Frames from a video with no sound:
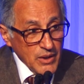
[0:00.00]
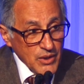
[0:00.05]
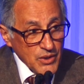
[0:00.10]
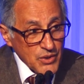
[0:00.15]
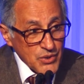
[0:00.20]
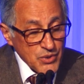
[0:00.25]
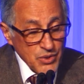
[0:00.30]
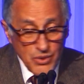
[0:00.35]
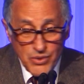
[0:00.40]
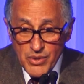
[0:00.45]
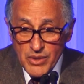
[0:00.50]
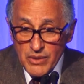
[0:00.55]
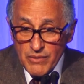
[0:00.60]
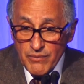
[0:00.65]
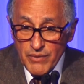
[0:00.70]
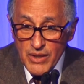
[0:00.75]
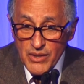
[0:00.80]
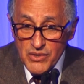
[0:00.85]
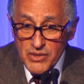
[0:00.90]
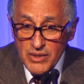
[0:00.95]
So she
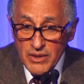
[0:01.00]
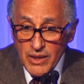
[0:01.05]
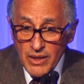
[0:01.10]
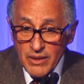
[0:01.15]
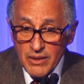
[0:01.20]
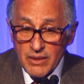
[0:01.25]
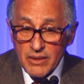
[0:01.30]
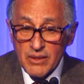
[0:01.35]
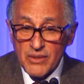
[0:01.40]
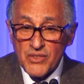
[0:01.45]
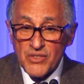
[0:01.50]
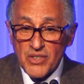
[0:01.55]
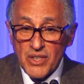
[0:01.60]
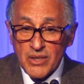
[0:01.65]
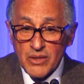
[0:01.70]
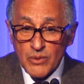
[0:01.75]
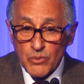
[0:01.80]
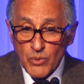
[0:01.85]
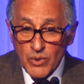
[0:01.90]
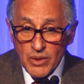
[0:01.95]
investigated and
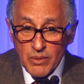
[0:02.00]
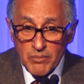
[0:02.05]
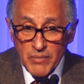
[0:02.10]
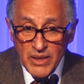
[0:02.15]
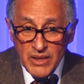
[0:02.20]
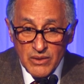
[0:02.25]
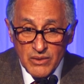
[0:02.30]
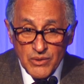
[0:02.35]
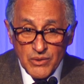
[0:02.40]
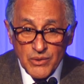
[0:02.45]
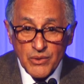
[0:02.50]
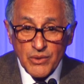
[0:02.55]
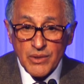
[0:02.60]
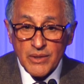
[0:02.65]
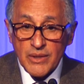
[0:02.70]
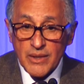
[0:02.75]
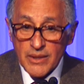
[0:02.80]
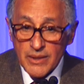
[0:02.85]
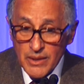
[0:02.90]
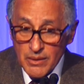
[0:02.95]
said, the World Medical Corps,
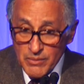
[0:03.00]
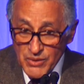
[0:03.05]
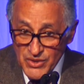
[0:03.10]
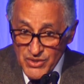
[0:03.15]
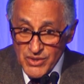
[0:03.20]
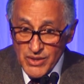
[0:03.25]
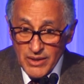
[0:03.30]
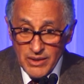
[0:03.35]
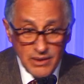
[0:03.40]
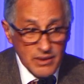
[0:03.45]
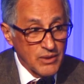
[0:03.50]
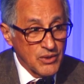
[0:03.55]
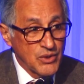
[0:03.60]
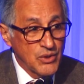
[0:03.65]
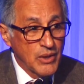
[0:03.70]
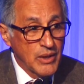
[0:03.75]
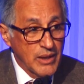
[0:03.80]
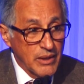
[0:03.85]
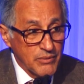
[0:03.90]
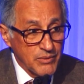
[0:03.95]
that name is taken. You
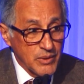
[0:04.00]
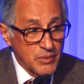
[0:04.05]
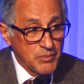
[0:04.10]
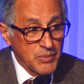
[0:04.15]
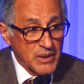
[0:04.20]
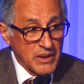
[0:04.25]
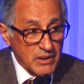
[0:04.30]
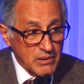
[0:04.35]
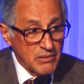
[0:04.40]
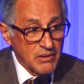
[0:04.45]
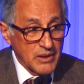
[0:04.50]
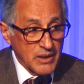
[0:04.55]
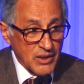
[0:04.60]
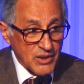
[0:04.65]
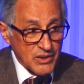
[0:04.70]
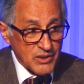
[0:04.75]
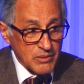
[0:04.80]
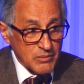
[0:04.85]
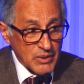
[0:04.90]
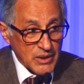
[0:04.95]
have to pick
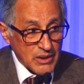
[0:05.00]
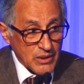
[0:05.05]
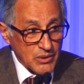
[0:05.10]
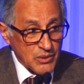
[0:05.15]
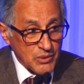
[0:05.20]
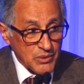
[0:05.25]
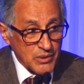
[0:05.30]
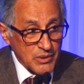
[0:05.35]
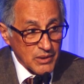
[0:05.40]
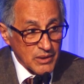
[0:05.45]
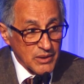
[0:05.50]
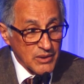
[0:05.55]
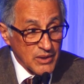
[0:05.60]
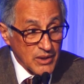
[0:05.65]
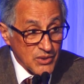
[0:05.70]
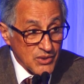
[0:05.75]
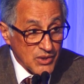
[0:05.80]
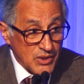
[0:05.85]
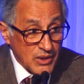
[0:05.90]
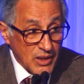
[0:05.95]
International Medical Corps. And
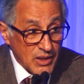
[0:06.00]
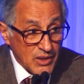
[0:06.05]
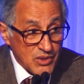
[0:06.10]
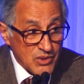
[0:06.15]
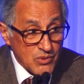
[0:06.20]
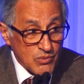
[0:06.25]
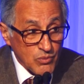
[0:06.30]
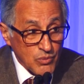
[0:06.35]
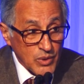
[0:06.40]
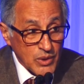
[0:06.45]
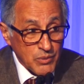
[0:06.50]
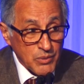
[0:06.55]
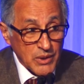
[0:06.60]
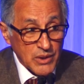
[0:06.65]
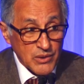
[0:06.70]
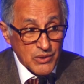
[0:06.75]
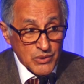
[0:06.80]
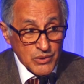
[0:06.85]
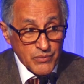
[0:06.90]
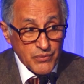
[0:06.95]
then she asked, what are we
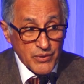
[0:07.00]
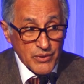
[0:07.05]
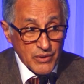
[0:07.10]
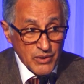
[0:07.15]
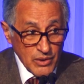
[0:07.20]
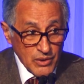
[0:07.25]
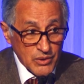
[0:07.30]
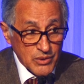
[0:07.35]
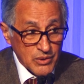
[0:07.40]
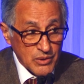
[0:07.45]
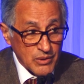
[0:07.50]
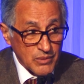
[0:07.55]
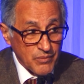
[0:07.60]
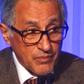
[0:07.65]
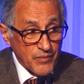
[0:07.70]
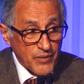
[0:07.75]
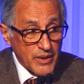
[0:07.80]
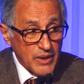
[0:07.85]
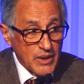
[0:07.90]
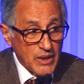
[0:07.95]
going to do for a logo?
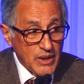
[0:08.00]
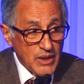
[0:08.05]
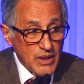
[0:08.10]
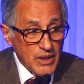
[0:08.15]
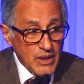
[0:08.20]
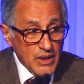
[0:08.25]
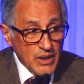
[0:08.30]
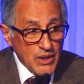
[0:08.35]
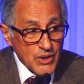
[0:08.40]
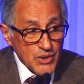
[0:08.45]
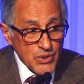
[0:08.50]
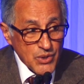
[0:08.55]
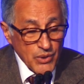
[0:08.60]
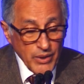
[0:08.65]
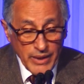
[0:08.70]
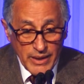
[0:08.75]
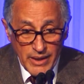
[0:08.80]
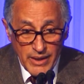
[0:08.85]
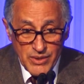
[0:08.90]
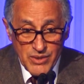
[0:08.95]
So
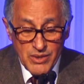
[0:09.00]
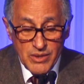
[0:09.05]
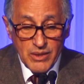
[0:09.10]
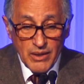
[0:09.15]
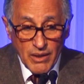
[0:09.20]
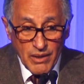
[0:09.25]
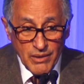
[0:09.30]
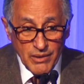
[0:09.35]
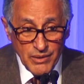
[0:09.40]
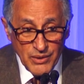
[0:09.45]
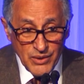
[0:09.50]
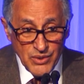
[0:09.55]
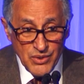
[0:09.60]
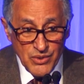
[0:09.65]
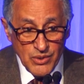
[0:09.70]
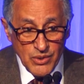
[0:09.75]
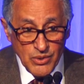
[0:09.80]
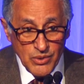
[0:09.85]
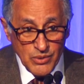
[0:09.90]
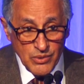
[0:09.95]
I asked the
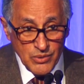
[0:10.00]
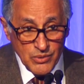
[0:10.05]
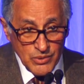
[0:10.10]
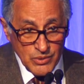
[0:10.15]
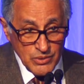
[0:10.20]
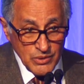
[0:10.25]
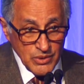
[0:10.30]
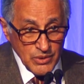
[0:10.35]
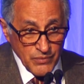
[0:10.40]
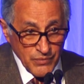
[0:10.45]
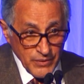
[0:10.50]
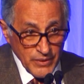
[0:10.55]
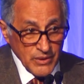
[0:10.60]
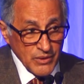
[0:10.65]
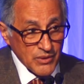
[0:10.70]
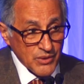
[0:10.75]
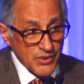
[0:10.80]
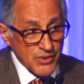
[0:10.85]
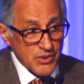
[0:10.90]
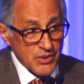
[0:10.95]
artist who drew the
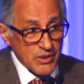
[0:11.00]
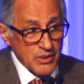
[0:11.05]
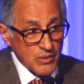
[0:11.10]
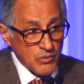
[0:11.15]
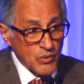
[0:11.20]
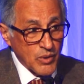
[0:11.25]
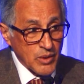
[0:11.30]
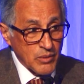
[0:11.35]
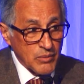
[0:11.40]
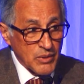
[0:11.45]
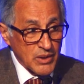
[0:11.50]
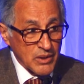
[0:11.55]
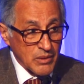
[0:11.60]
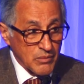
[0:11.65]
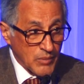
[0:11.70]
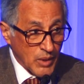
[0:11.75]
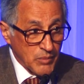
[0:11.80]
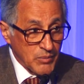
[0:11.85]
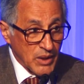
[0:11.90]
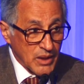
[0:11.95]
figures in
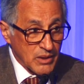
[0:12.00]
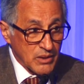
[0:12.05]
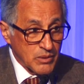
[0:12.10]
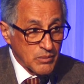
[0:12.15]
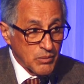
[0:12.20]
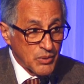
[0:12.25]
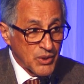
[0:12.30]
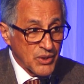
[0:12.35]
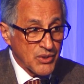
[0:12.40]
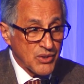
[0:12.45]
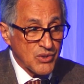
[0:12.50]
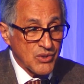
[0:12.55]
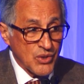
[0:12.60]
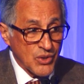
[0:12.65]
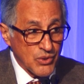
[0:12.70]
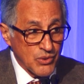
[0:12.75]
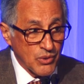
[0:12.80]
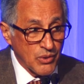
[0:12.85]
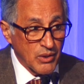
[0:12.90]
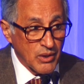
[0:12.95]
my medical books to
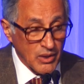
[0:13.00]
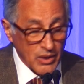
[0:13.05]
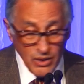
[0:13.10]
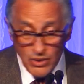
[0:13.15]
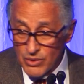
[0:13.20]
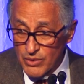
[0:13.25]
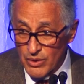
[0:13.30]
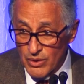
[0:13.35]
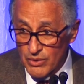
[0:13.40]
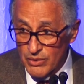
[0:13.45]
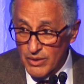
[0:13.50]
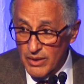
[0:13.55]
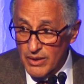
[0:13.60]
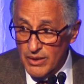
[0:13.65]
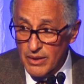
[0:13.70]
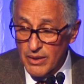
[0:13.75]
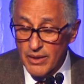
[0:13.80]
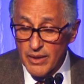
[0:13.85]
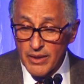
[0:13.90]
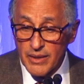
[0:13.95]
draw a logo.
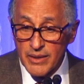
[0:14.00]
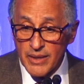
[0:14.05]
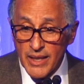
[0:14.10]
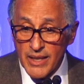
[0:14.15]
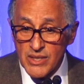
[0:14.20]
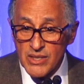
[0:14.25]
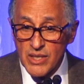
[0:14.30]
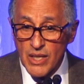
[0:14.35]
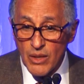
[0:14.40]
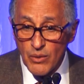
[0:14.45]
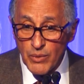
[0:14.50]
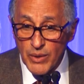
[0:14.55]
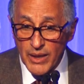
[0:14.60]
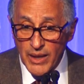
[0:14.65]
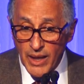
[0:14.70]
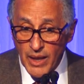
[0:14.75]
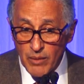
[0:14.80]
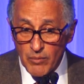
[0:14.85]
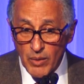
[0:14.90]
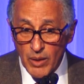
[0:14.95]
And that's how we
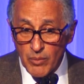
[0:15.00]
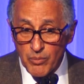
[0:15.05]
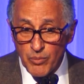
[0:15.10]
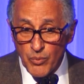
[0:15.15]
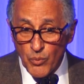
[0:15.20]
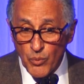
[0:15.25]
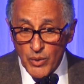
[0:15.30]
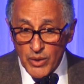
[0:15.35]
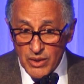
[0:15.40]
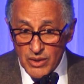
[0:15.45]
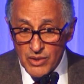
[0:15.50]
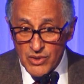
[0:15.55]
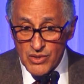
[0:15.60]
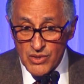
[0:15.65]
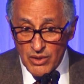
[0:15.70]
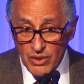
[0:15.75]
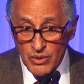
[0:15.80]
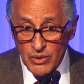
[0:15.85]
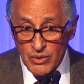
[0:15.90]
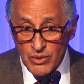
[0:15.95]
came up with
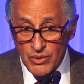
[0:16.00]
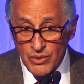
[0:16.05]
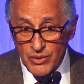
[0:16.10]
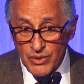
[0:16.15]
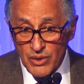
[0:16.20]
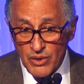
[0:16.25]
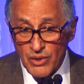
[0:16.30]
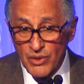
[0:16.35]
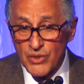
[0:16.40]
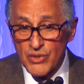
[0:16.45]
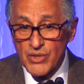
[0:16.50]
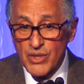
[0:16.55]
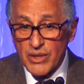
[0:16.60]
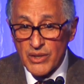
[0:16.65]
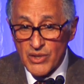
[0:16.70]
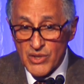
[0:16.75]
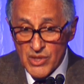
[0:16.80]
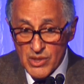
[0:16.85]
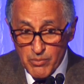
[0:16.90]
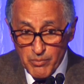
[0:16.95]
this logo that looks like
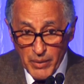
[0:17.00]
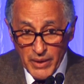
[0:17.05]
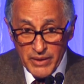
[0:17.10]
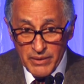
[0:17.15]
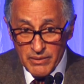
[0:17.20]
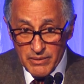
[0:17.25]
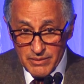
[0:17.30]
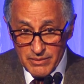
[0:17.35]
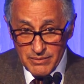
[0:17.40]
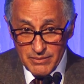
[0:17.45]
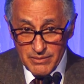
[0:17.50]
a spider.